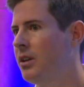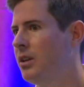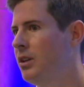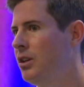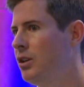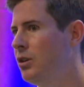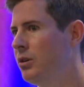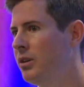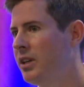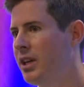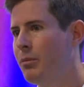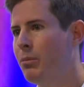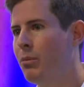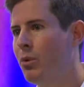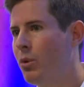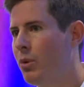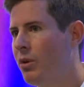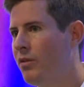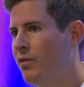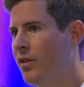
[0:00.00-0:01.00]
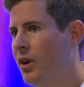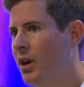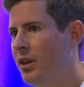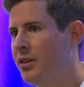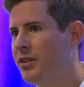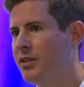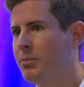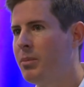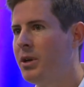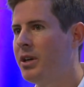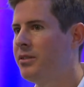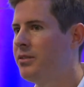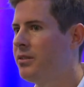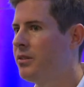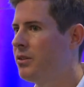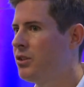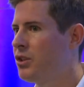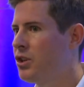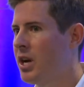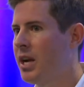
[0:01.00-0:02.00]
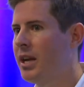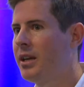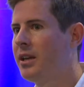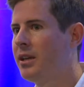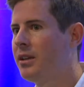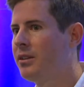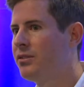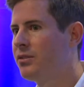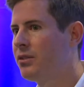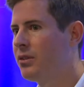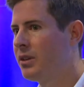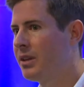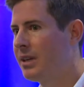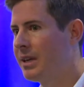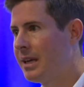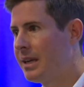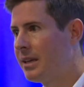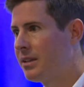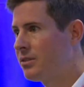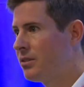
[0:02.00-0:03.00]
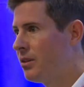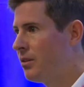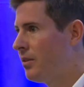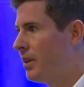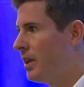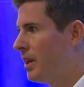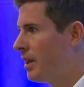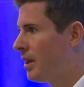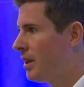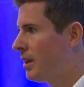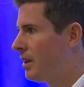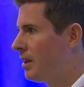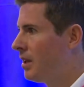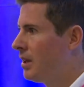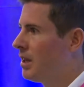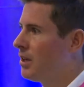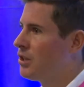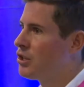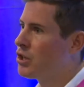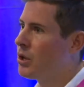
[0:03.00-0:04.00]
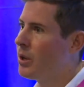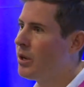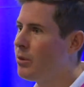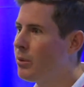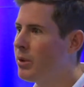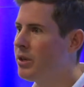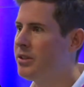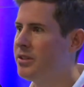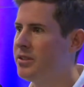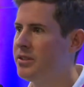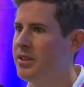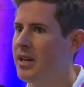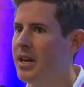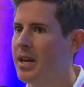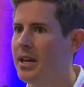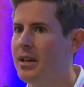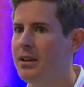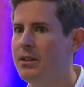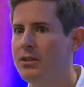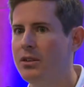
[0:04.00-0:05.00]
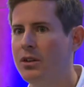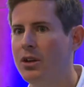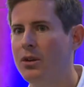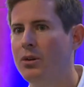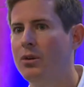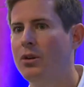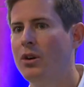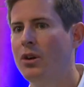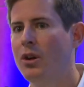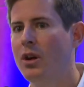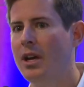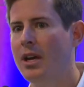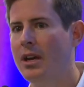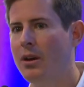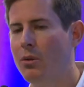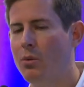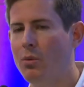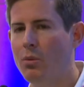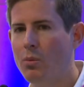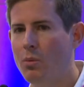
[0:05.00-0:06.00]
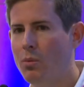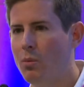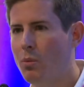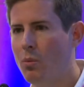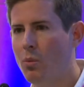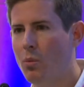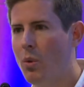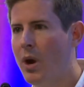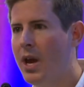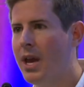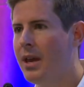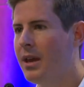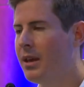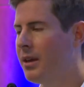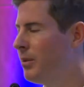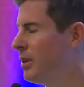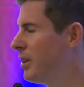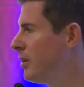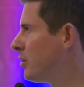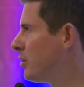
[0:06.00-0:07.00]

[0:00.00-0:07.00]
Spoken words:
You can get more advanced by sort of tracking certain clicks on there, trying to understand, the